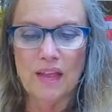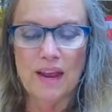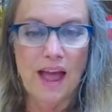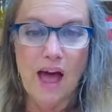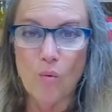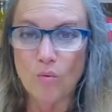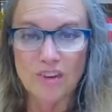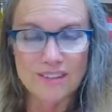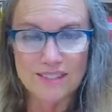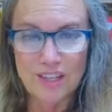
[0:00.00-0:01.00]
and I will
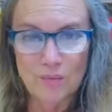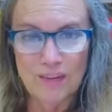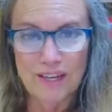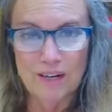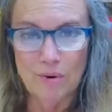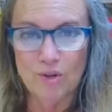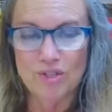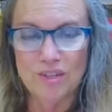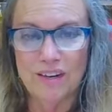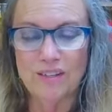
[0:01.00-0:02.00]
not see you again in
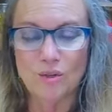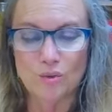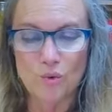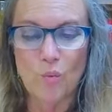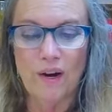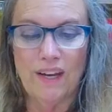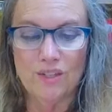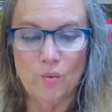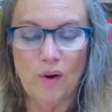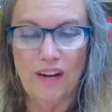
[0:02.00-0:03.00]
person until
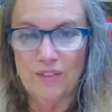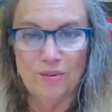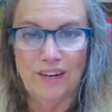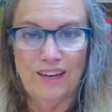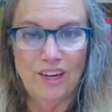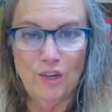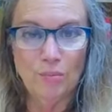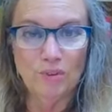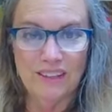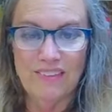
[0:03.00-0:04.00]
2023. Can you
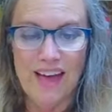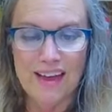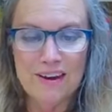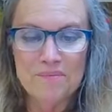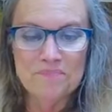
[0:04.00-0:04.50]
believe that?